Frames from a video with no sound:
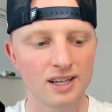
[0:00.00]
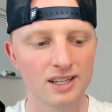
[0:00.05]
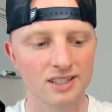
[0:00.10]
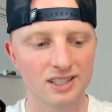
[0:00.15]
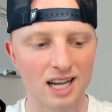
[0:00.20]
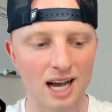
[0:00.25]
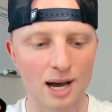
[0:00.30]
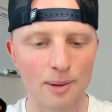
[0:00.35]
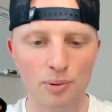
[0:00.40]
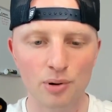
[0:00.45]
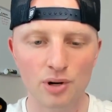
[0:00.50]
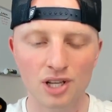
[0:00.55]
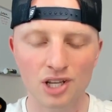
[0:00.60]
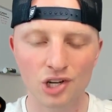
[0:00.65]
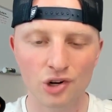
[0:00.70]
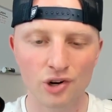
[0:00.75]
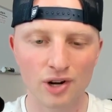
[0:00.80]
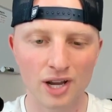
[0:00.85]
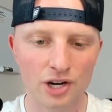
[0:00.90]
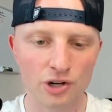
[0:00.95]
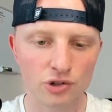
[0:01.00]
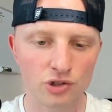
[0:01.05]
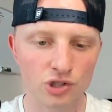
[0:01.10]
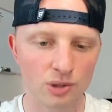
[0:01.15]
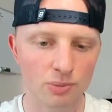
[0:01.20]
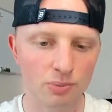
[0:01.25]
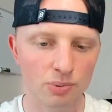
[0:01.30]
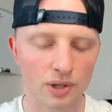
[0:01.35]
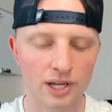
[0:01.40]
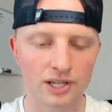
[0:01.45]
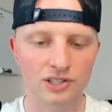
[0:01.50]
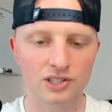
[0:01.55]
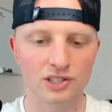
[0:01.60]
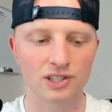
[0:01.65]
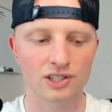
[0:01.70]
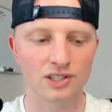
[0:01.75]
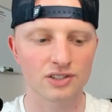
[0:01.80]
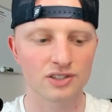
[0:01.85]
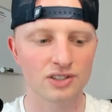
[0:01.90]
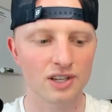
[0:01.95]
stop putting your energy
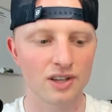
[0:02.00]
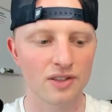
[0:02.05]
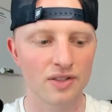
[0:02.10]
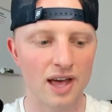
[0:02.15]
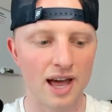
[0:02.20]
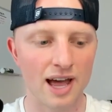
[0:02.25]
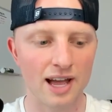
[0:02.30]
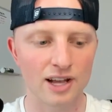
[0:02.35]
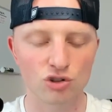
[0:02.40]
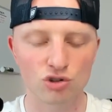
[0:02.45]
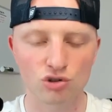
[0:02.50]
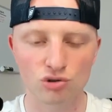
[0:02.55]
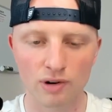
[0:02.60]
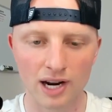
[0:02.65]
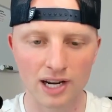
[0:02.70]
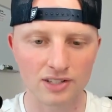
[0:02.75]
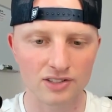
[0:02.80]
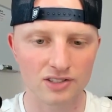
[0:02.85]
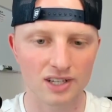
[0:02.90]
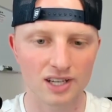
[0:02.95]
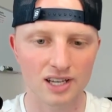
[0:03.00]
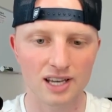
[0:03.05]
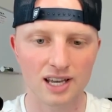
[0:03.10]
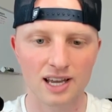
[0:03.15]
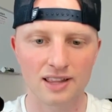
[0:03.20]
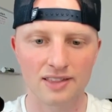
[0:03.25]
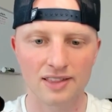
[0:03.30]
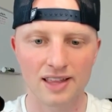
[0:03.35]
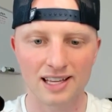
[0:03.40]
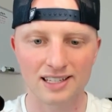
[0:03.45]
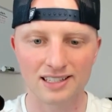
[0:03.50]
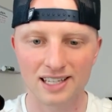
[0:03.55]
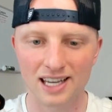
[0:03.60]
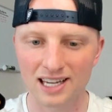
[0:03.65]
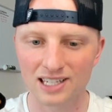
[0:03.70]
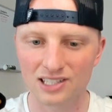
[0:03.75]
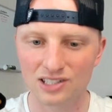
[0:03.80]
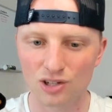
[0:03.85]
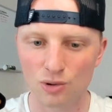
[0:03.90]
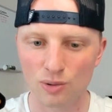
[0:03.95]
places that drains it and that
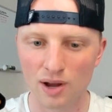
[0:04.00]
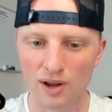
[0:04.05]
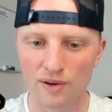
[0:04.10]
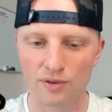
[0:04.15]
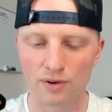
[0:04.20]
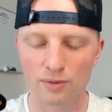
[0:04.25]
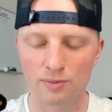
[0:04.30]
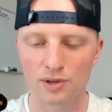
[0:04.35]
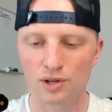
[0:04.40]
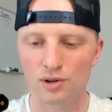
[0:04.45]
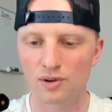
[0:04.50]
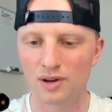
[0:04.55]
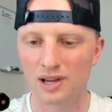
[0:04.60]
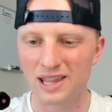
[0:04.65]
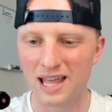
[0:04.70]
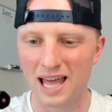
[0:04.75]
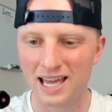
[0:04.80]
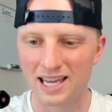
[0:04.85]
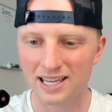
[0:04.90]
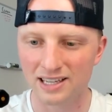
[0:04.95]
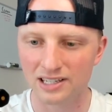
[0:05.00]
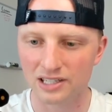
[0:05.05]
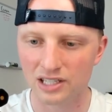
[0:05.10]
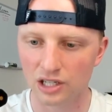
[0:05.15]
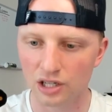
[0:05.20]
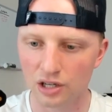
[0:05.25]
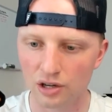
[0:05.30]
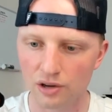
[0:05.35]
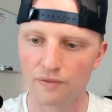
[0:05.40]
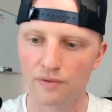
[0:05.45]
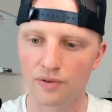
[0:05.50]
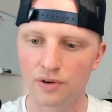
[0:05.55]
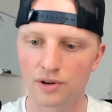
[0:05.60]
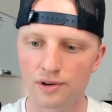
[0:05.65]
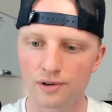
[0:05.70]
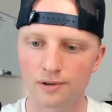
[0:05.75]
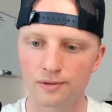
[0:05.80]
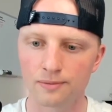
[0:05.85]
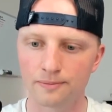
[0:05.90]
takes it away from you and that isn't good for you.